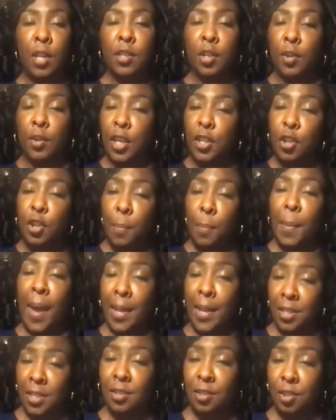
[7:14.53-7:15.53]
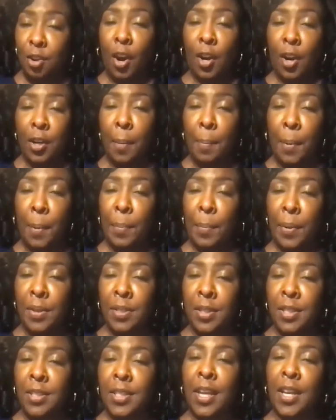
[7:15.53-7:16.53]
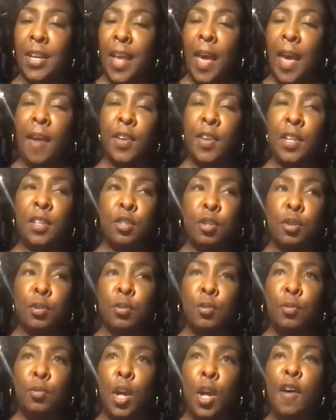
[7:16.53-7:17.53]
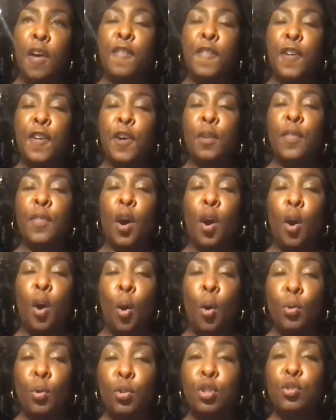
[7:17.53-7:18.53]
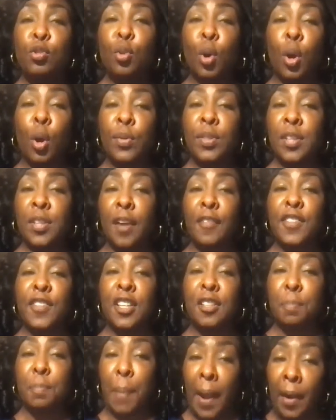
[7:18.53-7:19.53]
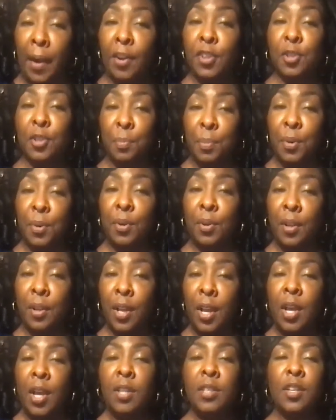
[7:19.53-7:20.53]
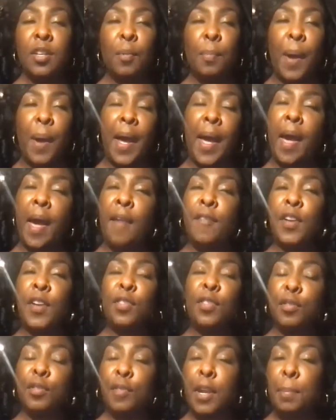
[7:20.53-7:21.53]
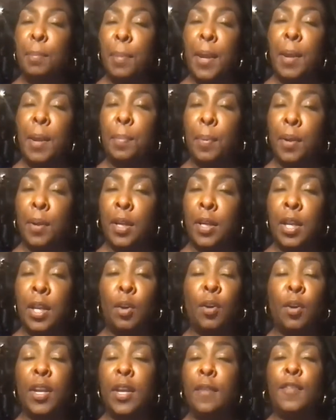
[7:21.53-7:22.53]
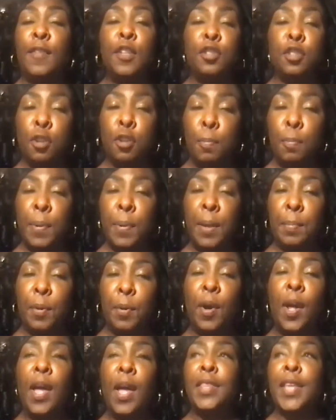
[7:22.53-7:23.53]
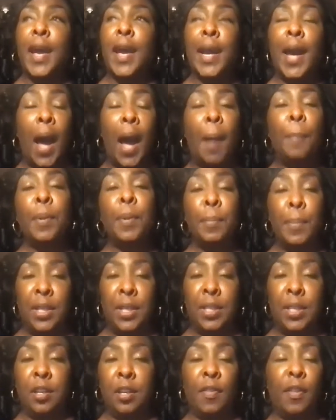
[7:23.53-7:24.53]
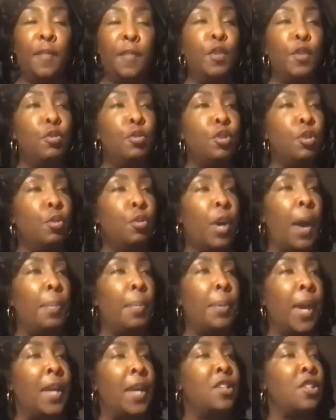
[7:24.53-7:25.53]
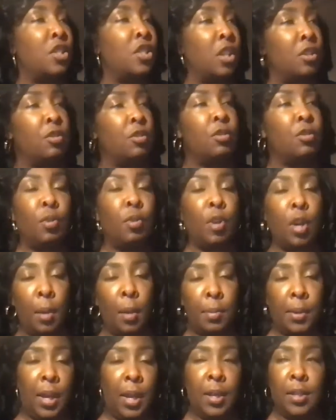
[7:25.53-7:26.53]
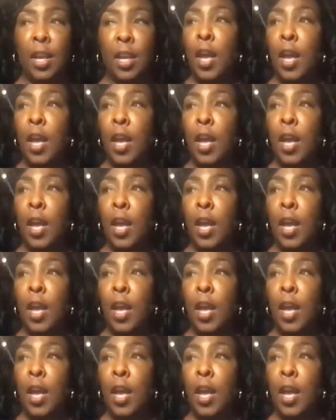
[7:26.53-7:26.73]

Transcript: So can you imagine starting up a business and having to fill the whole store with stuff that's perishable? So by having 3 people in there, or even 2 people that complement each other. If you do cupcakes, just do cupcakes.